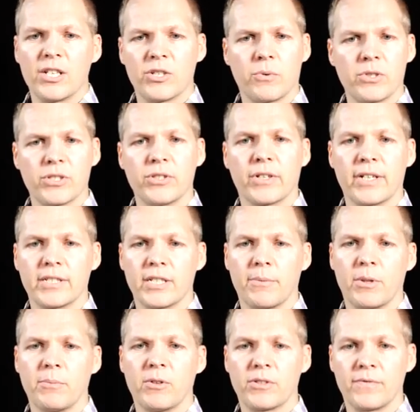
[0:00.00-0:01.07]
So we'll just look at some
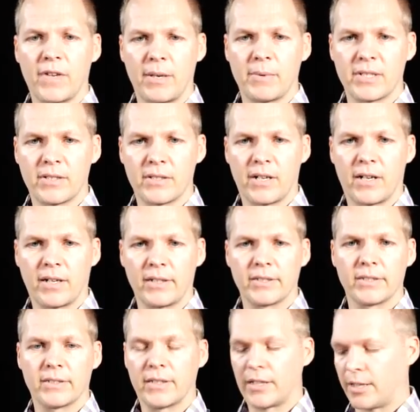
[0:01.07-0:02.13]
of the most famous
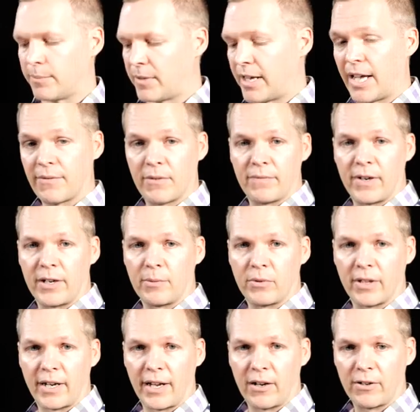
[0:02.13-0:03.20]
stocks. I have a
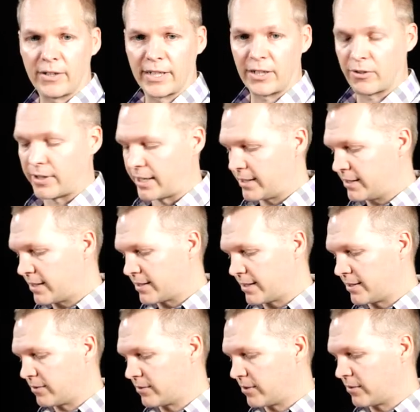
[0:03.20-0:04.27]
variable that I already created because
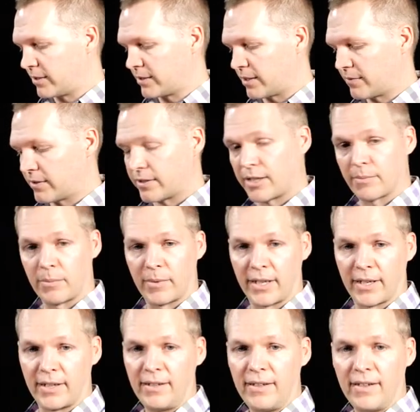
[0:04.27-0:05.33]
I don't know these off the top of my
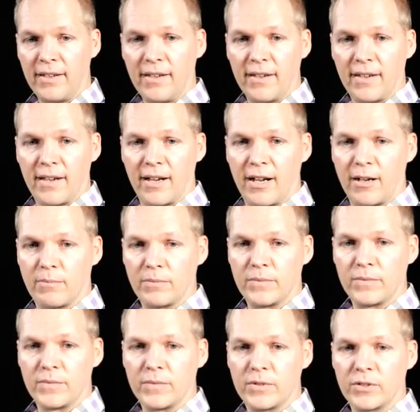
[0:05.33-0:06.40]
head. So
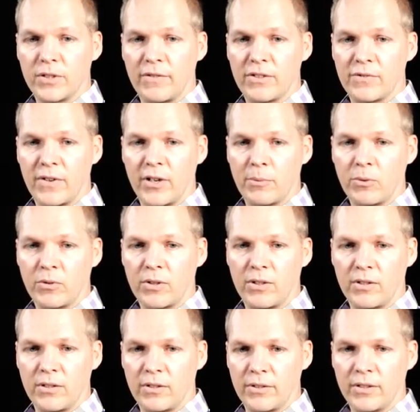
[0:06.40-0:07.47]
I have this variable
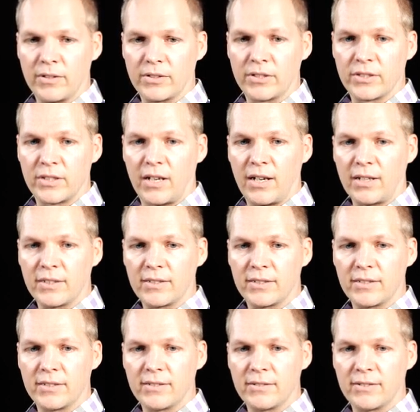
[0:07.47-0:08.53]
called
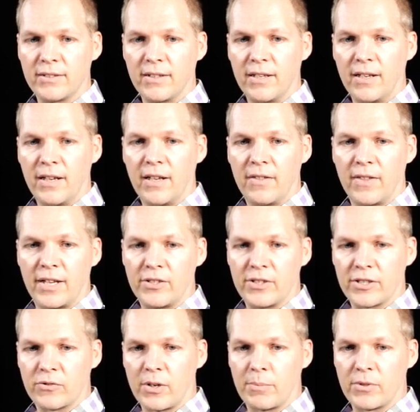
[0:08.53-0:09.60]
stocks that
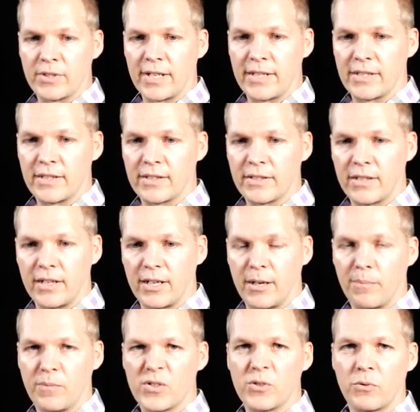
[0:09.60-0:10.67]
just represents
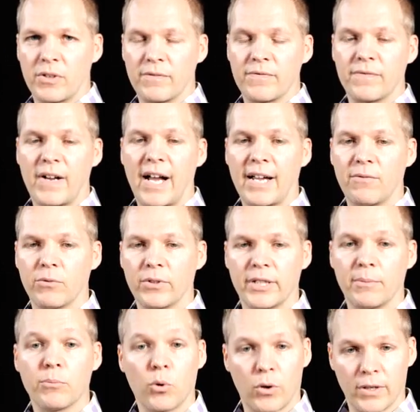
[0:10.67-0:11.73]
sort of 5
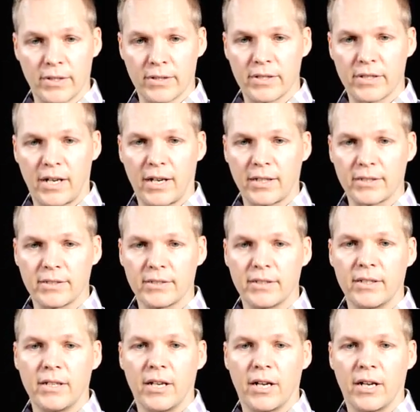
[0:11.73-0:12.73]
really important stocks